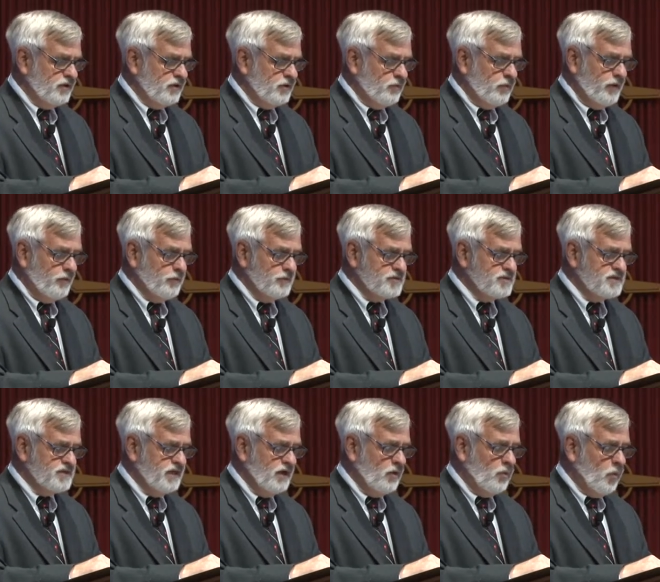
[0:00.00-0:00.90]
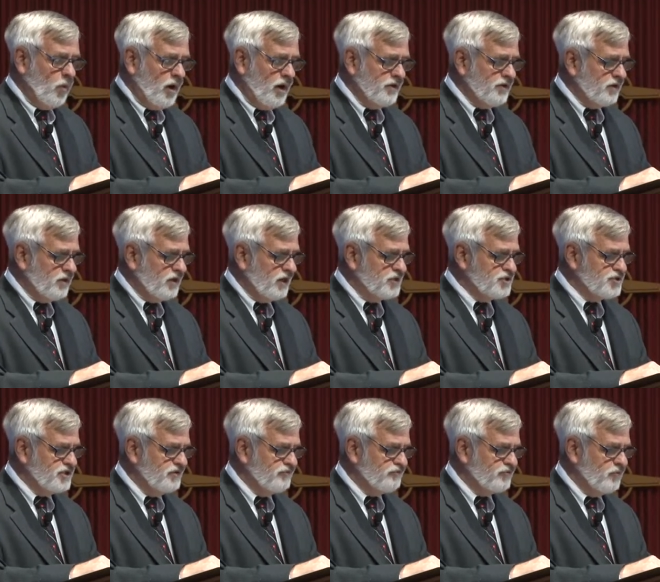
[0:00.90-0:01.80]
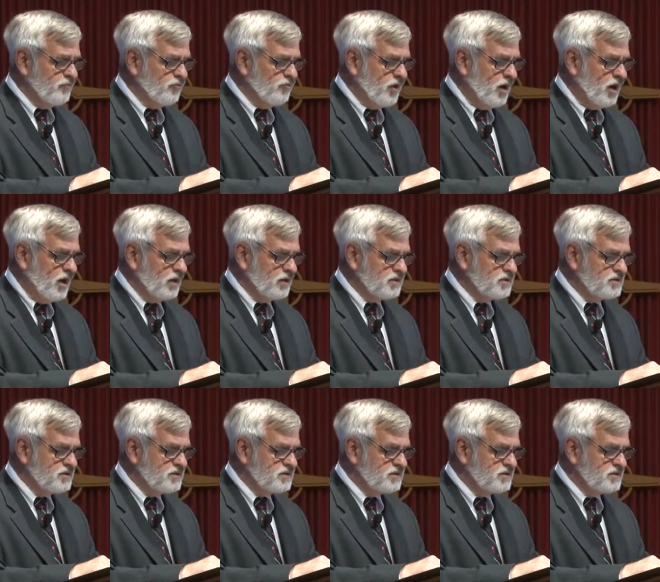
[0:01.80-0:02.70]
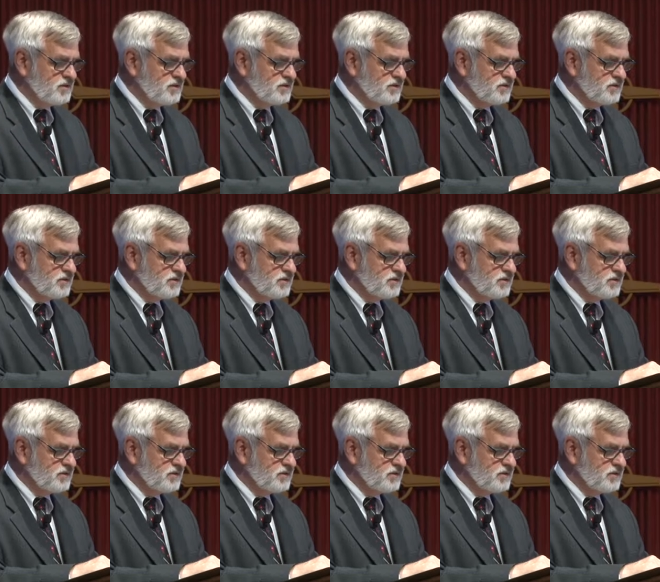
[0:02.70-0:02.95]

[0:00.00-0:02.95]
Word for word: We will see water gushing from rocks,